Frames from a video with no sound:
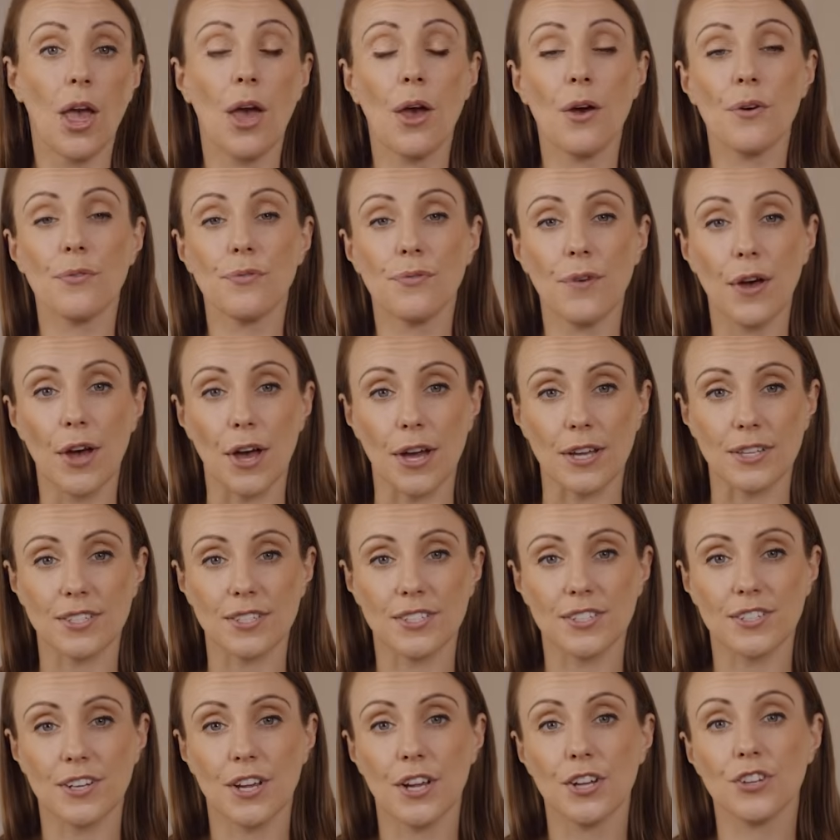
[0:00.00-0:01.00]

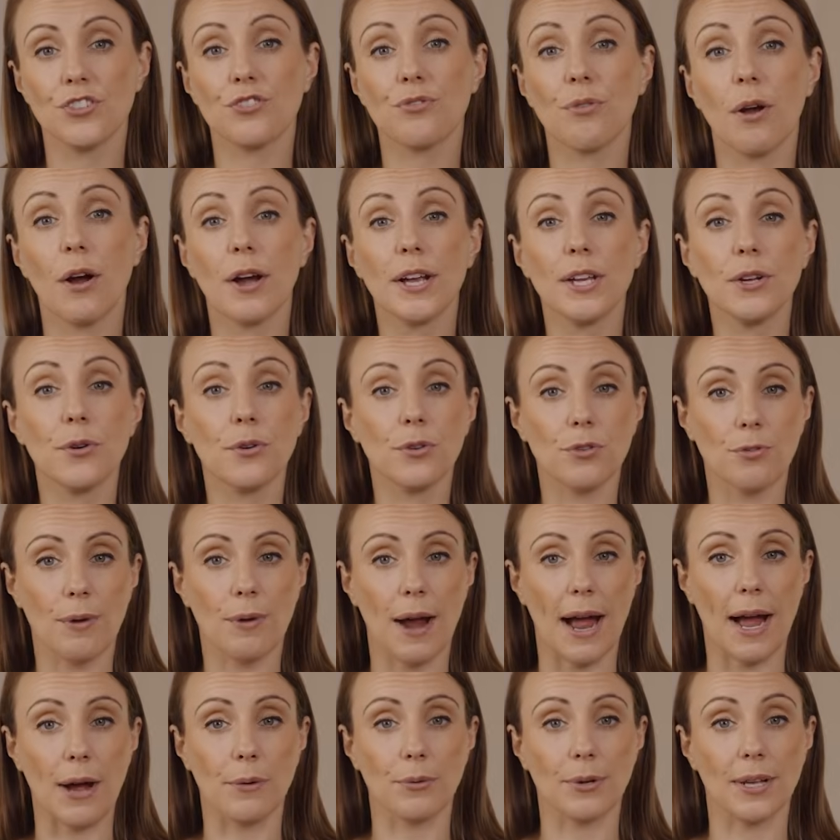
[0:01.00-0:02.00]
First, try your
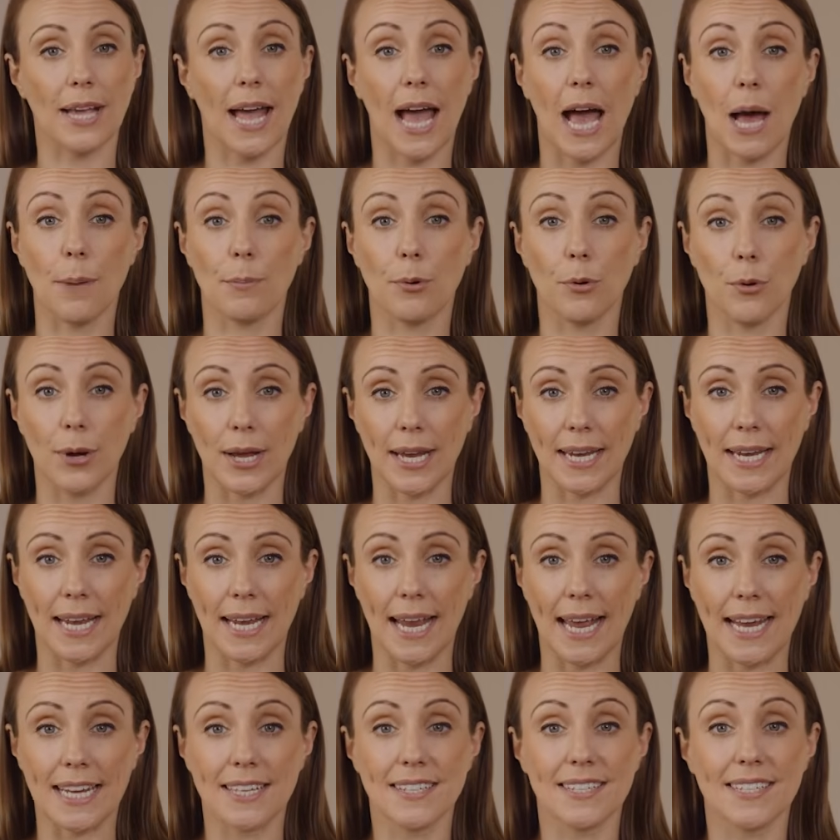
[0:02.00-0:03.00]
crown, cap or
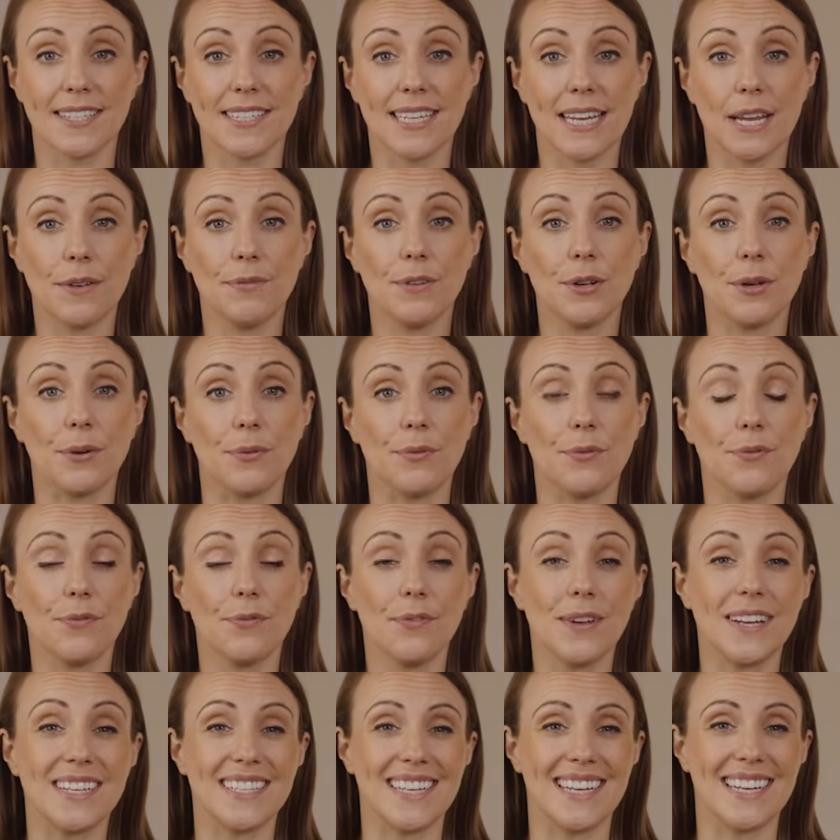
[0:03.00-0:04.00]
inlay to see if you can
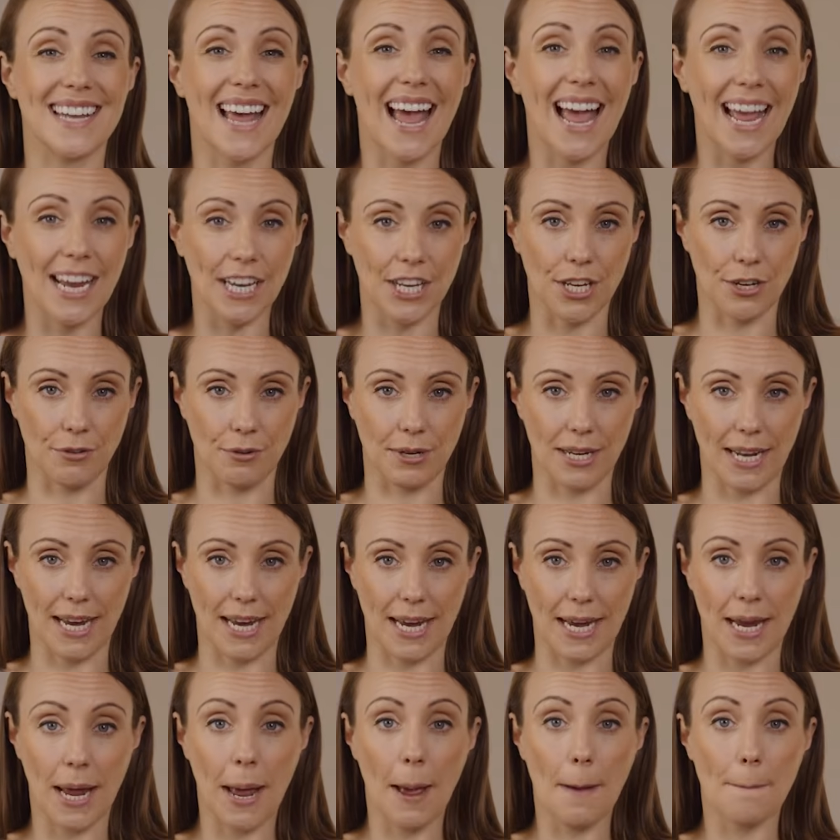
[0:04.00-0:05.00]
fit it
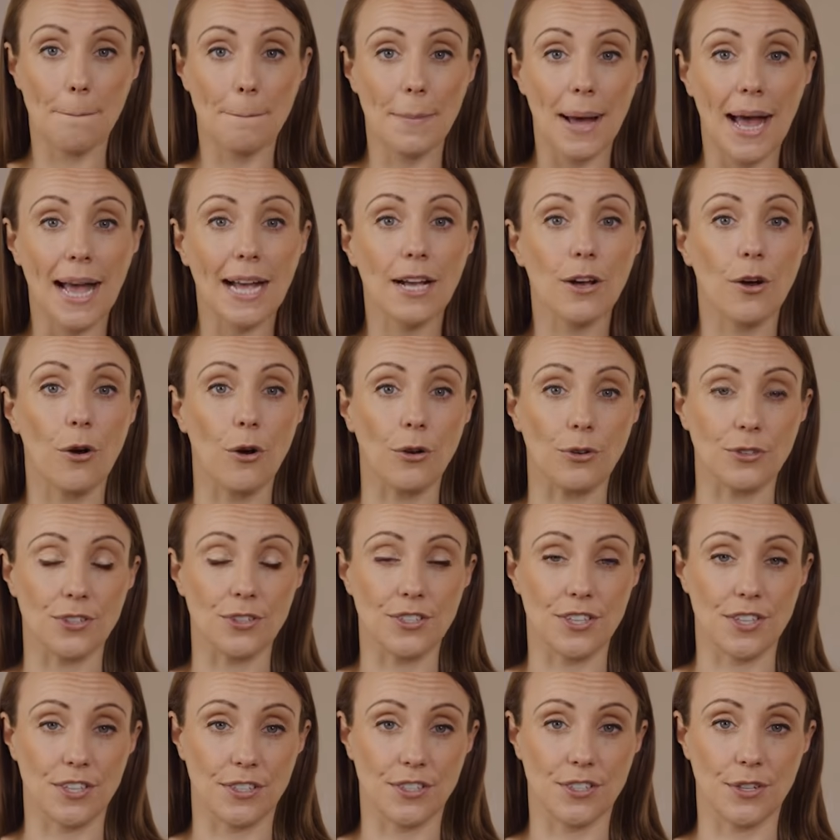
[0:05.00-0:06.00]
accurately back onto
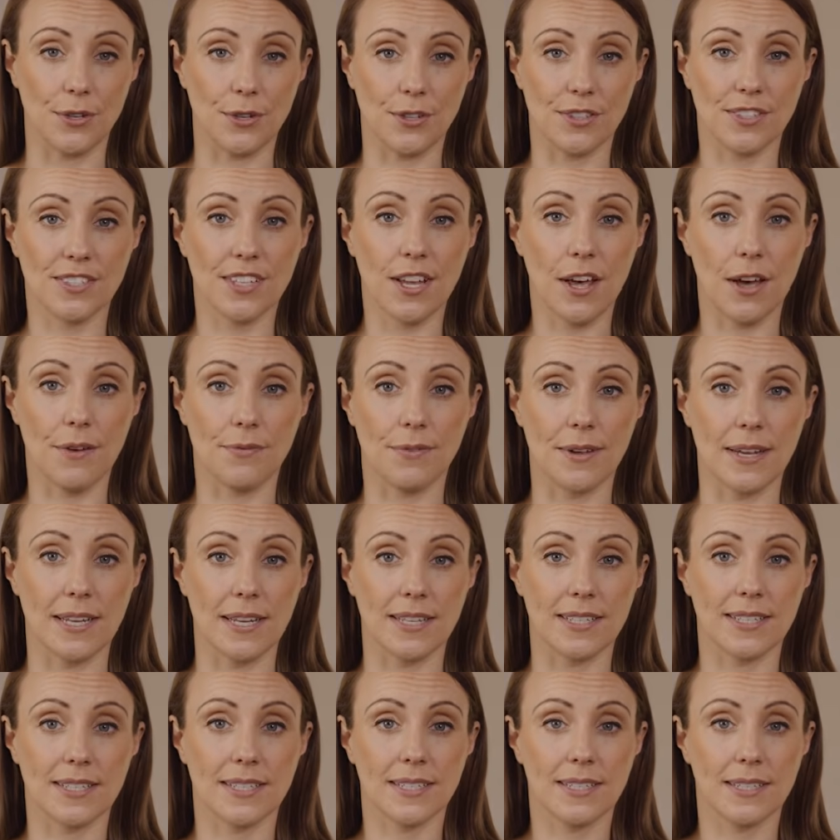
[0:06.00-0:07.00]
the tooth
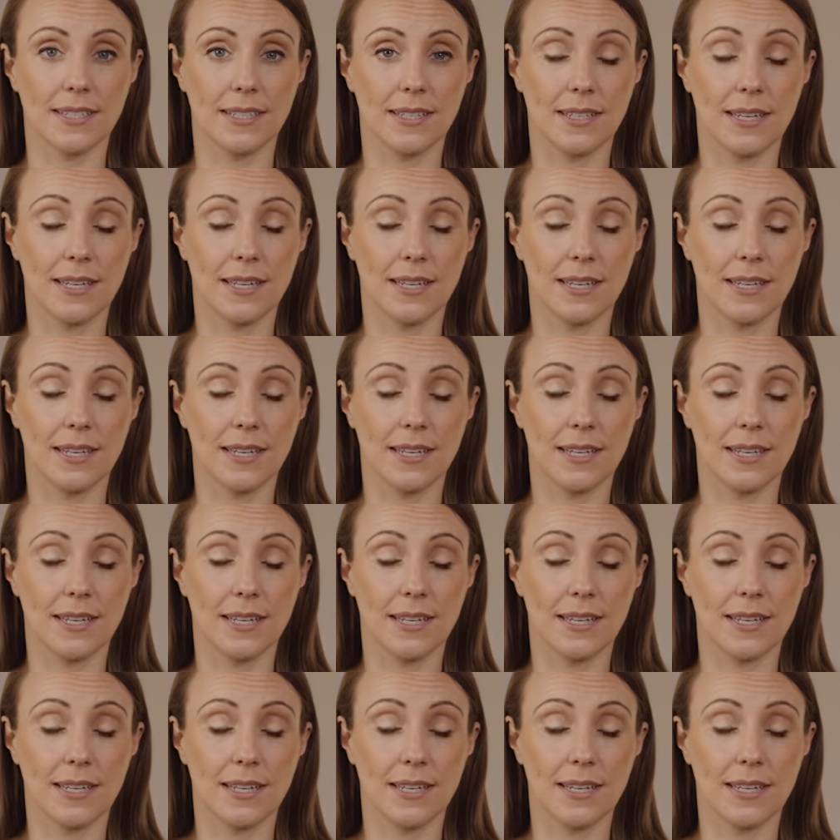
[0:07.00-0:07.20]
surface.